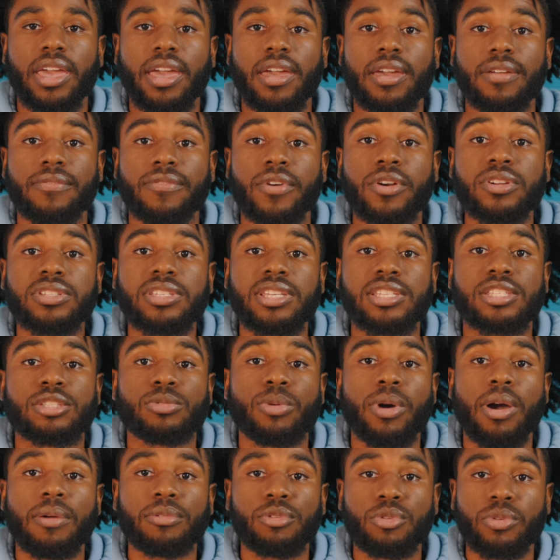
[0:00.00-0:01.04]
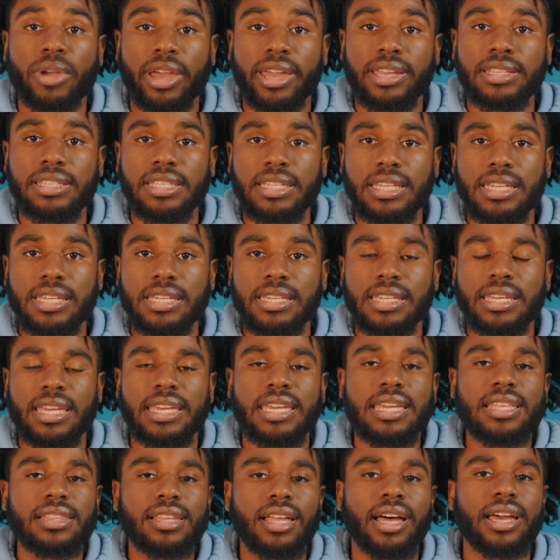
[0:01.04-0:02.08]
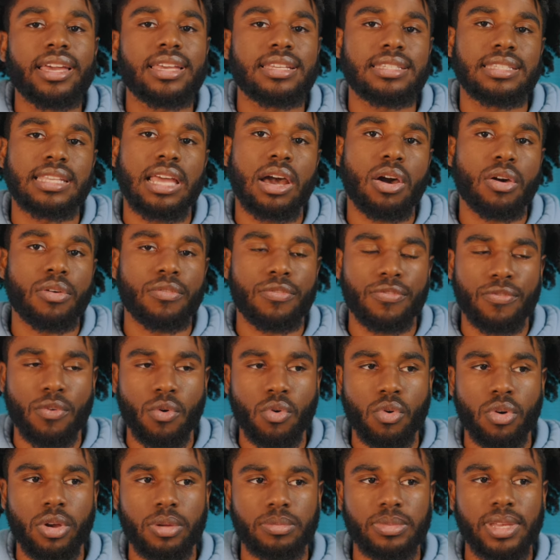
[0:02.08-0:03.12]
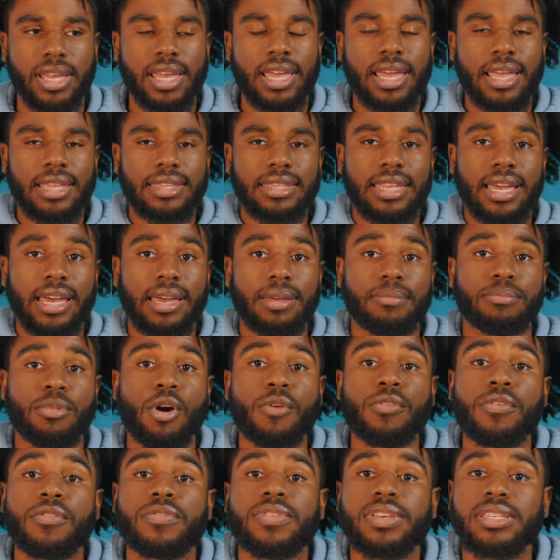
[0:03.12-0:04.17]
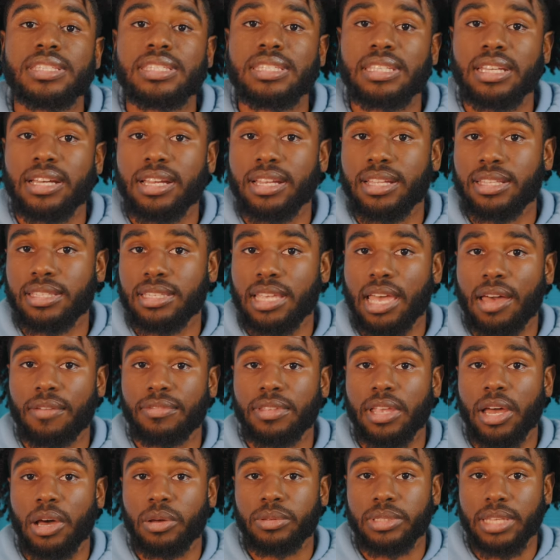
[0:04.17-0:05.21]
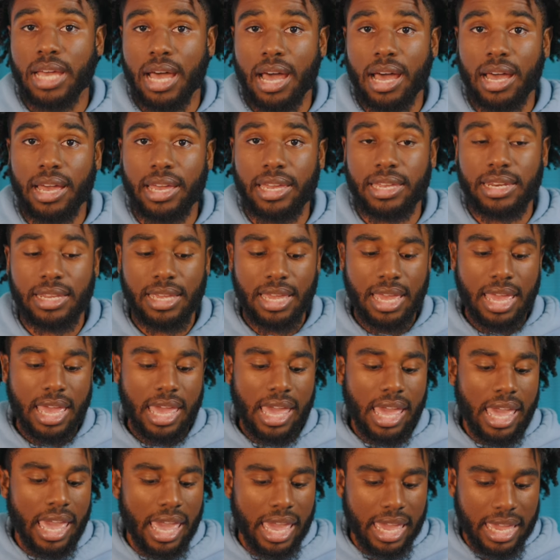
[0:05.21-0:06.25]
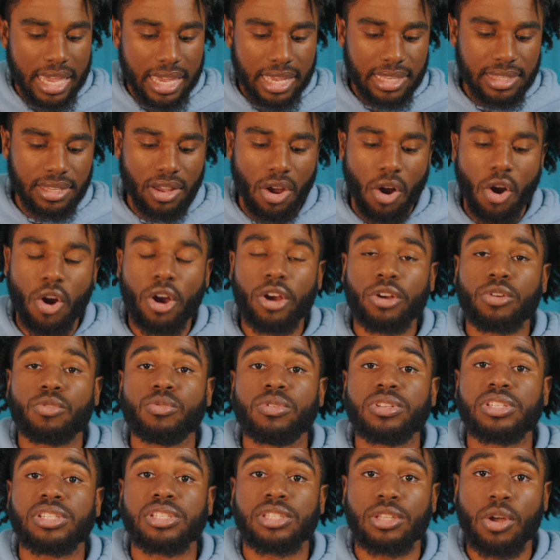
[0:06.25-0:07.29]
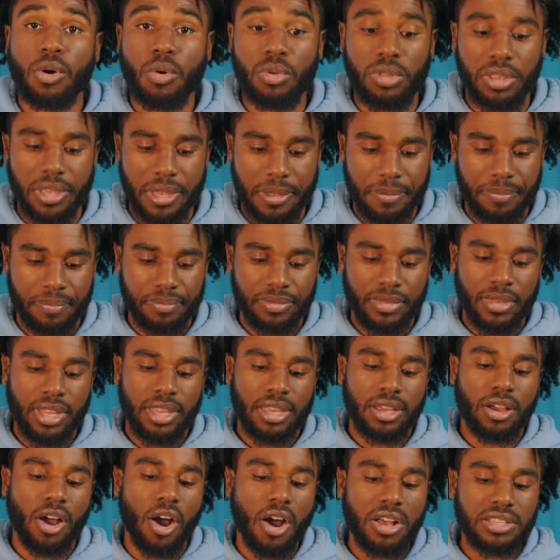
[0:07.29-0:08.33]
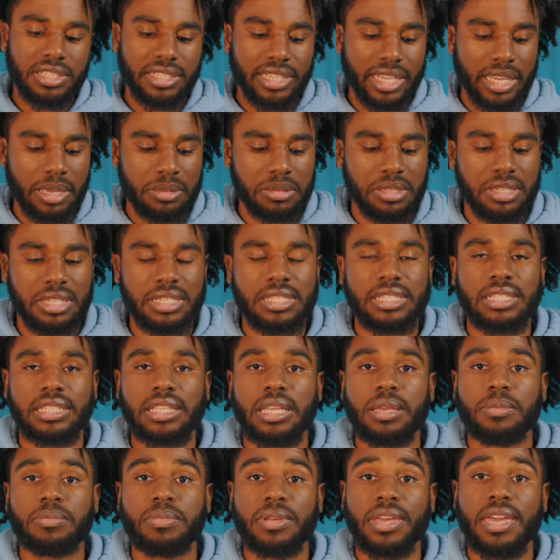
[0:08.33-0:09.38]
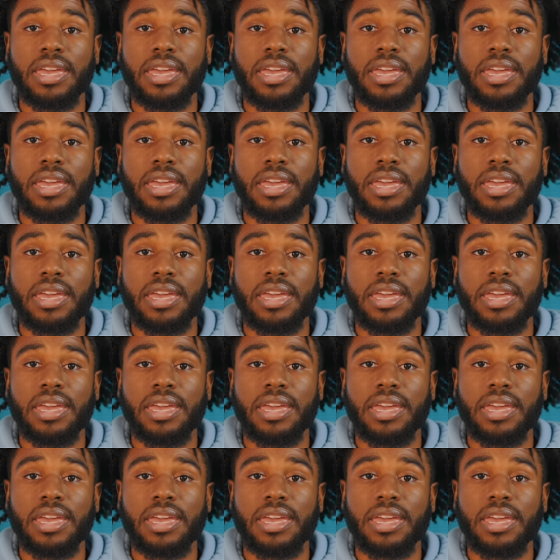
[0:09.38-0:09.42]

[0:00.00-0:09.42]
In verses 12 through 18, Eli is now informed that both of his sons have now died and the ark was stolen, causing him to slip